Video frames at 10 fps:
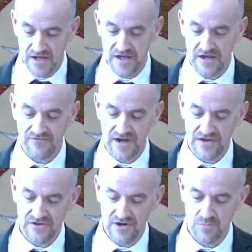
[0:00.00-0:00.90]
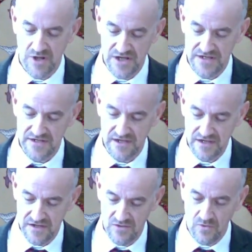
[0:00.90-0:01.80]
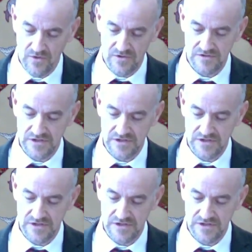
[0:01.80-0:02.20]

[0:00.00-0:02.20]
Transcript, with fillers: yet found their place in the world.